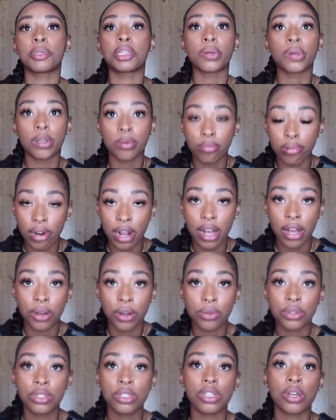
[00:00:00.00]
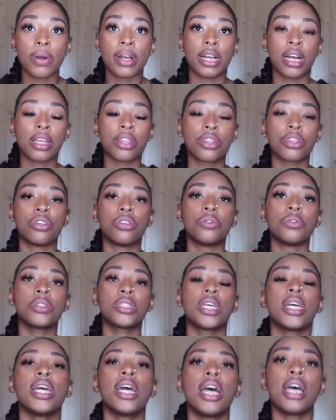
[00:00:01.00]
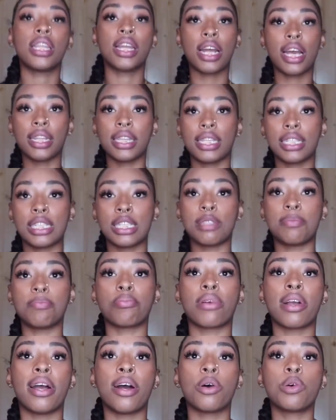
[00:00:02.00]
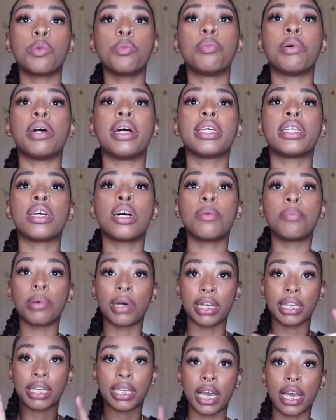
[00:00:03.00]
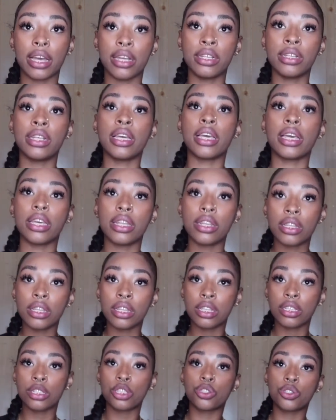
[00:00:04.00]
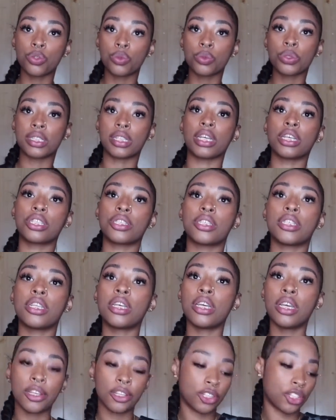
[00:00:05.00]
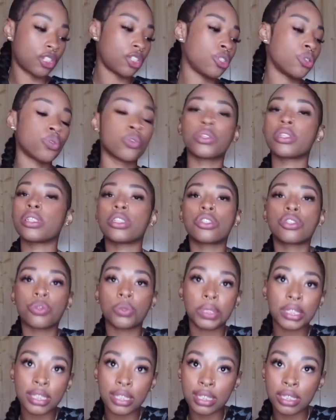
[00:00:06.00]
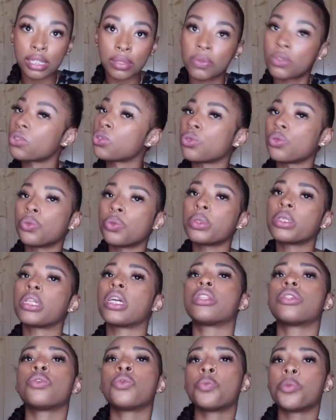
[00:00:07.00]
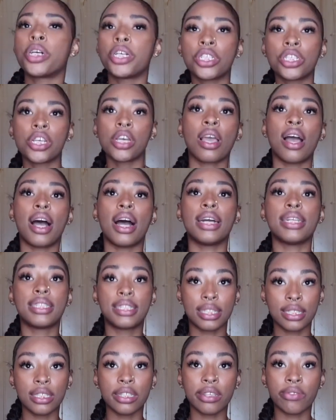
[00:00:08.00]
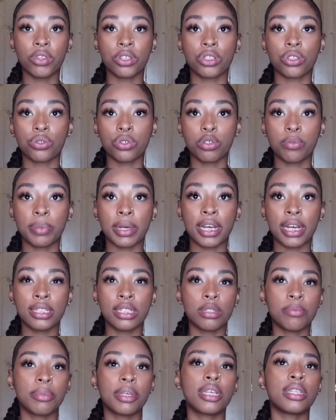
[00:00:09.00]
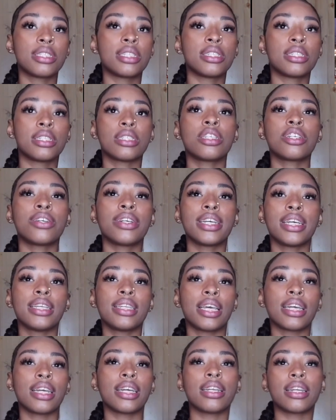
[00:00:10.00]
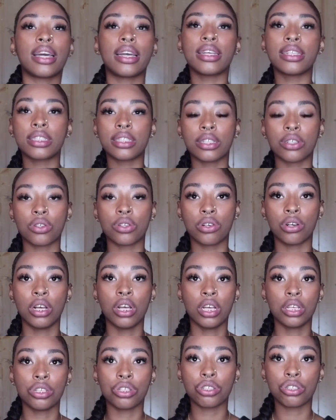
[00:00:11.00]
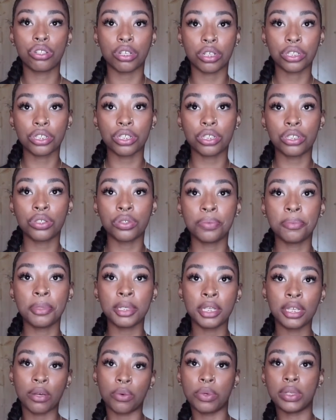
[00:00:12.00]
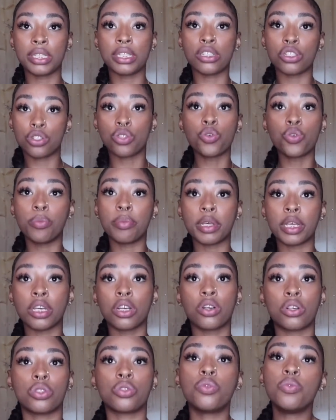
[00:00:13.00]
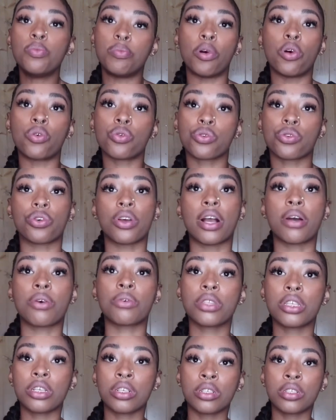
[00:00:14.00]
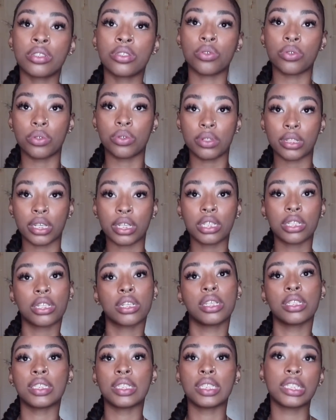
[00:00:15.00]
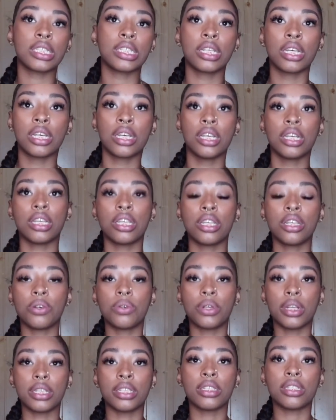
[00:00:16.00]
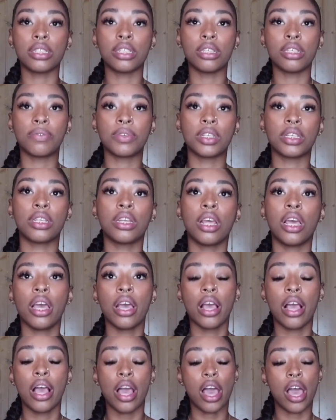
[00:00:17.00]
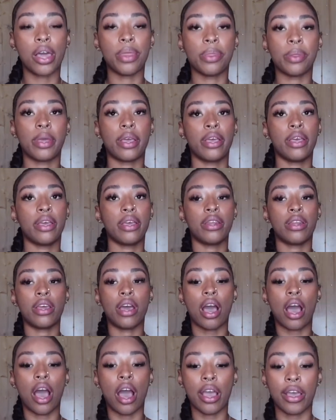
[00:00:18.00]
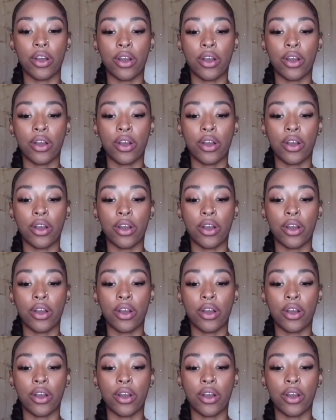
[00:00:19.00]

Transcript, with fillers: they're in brown so i got those and then i had like this brown button up again in the suit section just a short short sleeve suit not too much i did leave the shoulder pads in because it did create like a nice little structure to me it wasn't too big or too bold or out there so it was like nice and you know nice and even and then i